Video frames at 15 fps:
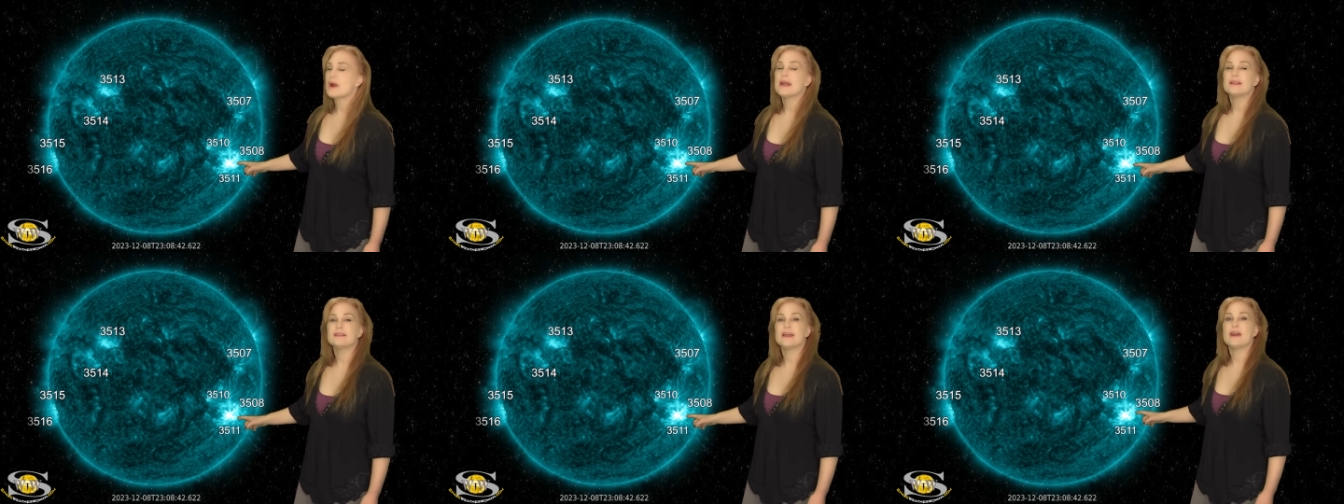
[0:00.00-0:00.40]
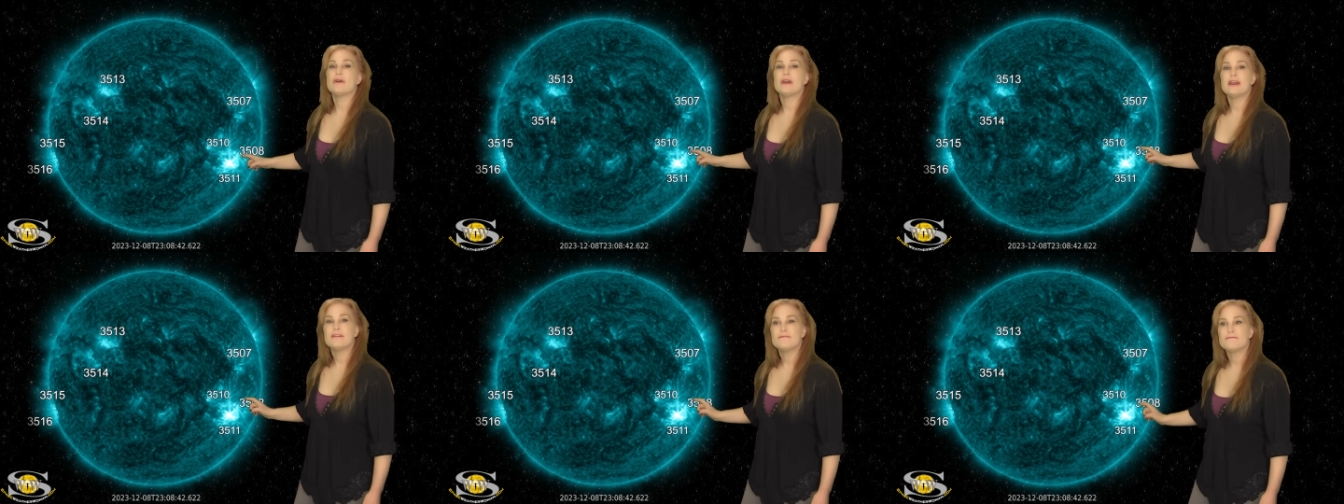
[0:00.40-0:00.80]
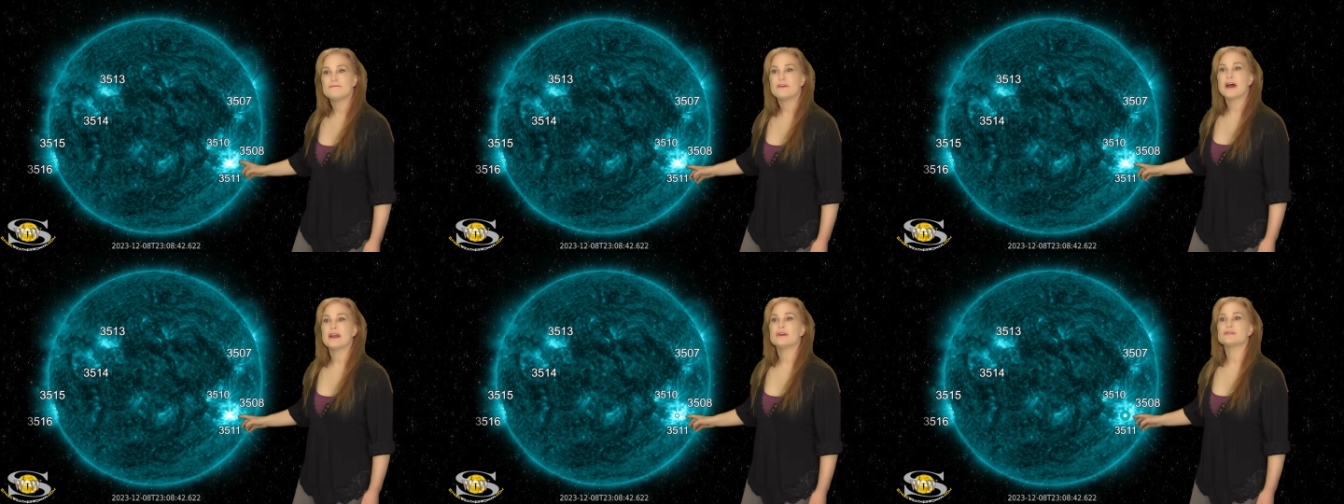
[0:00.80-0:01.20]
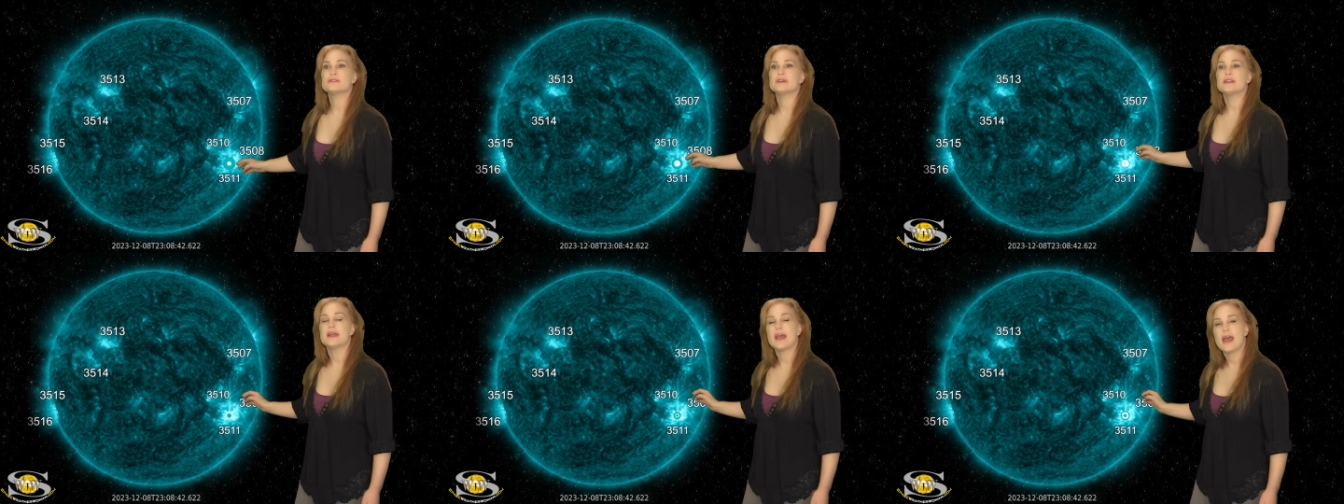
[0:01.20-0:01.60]
Right there, it
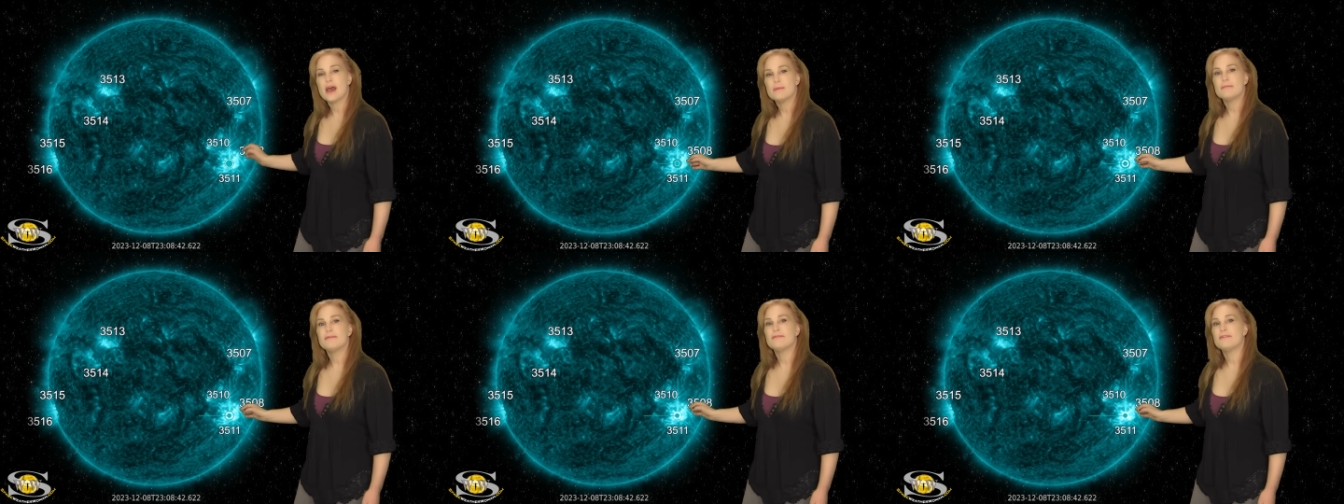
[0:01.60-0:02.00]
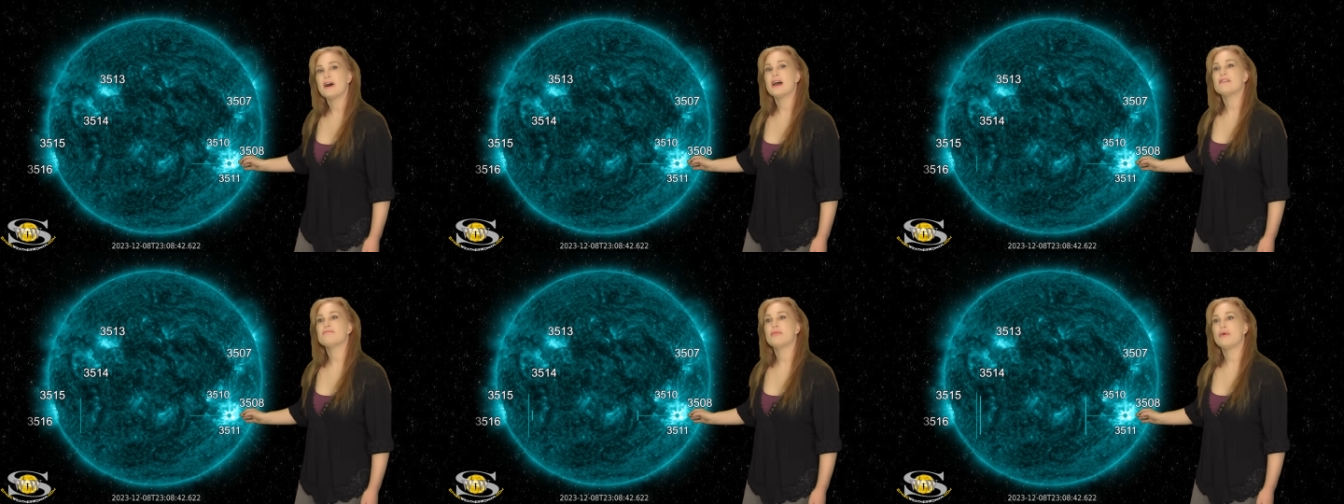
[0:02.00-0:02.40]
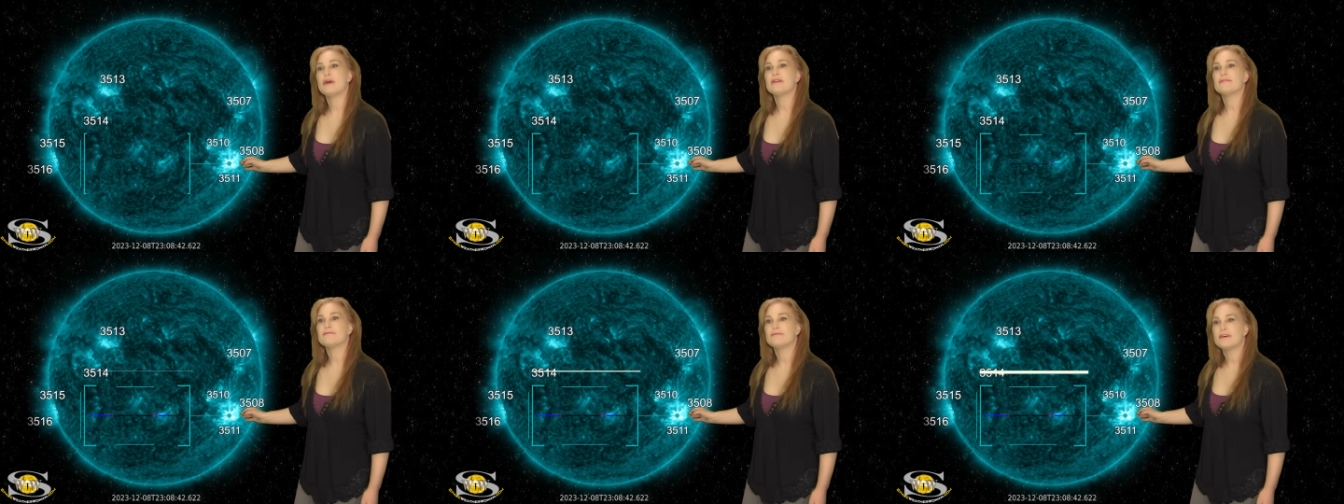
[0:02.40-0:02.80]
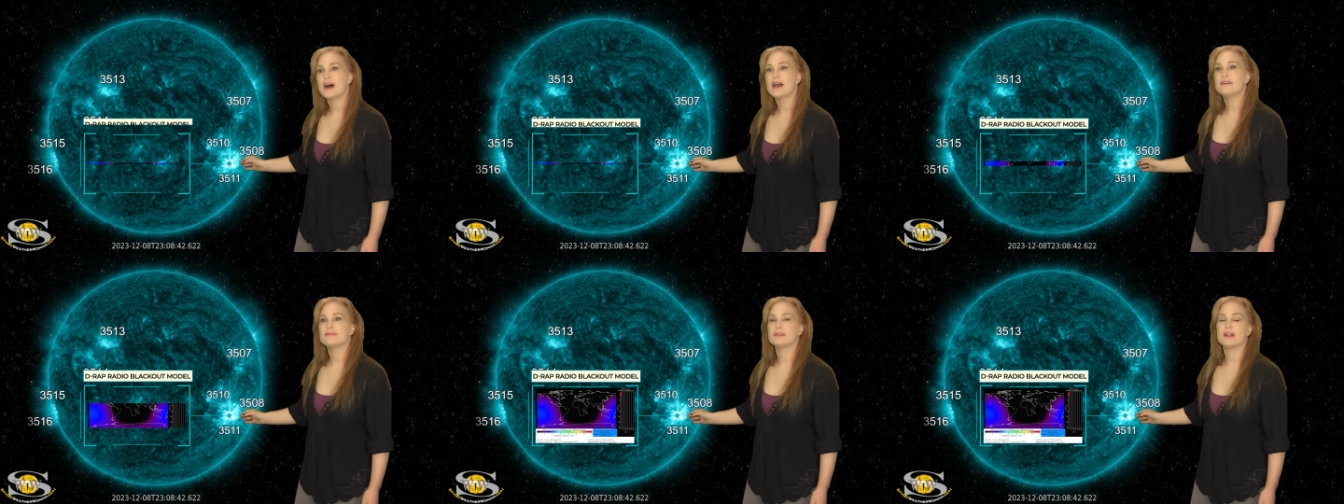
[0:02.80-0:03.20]
fires an
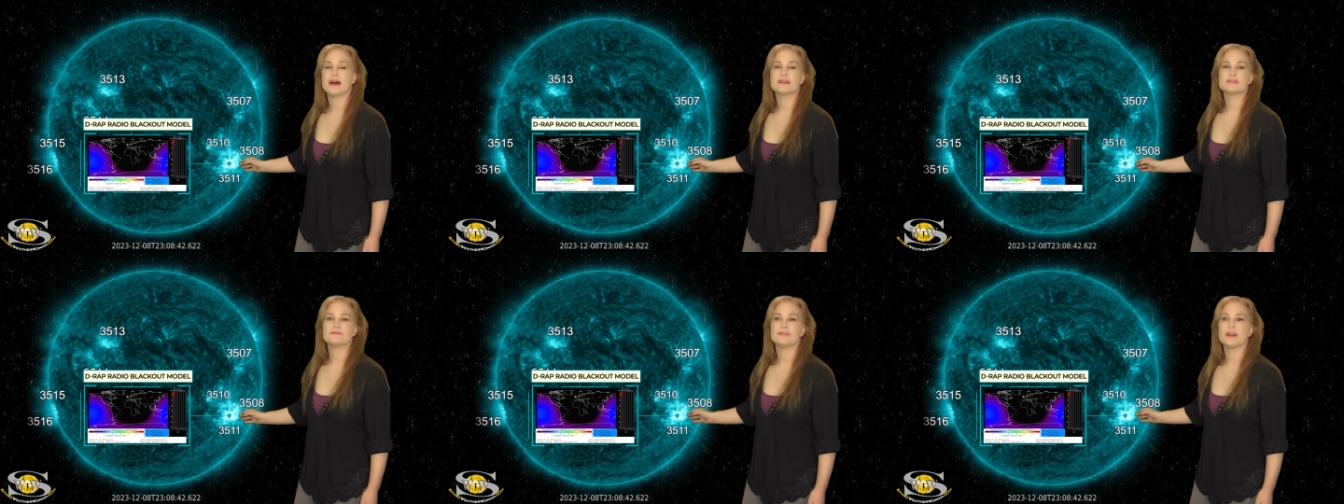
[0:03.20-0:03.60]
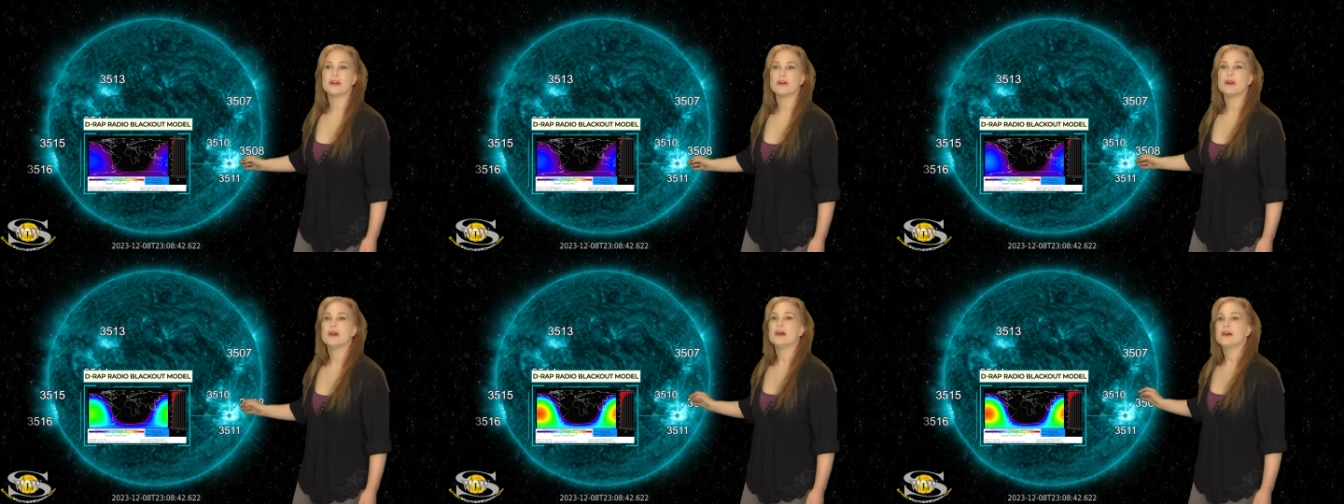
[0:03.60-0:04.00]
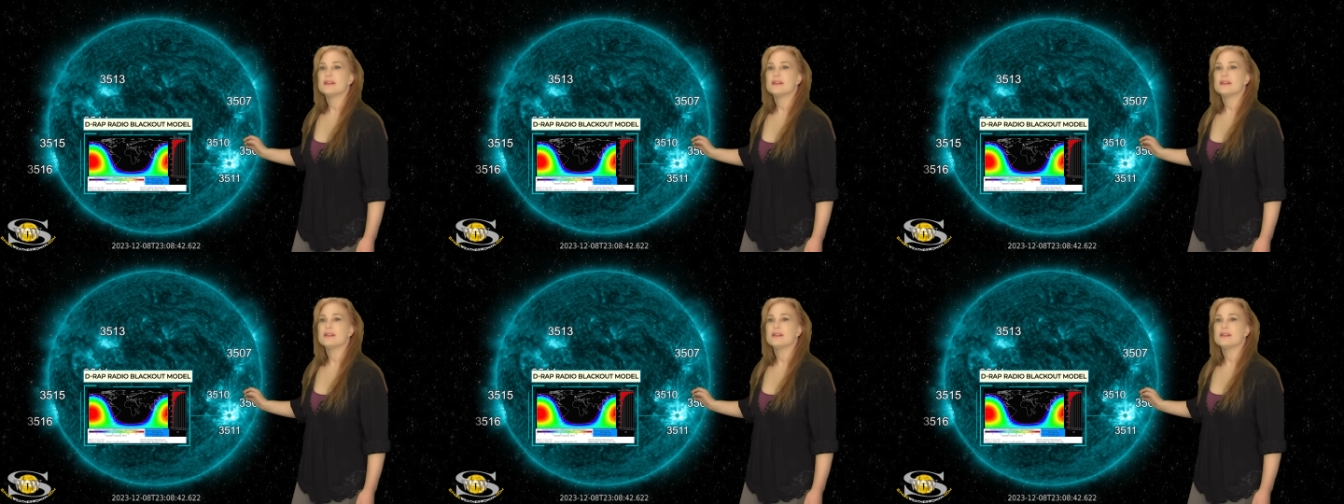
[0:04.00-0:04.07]
M5.5 class flare.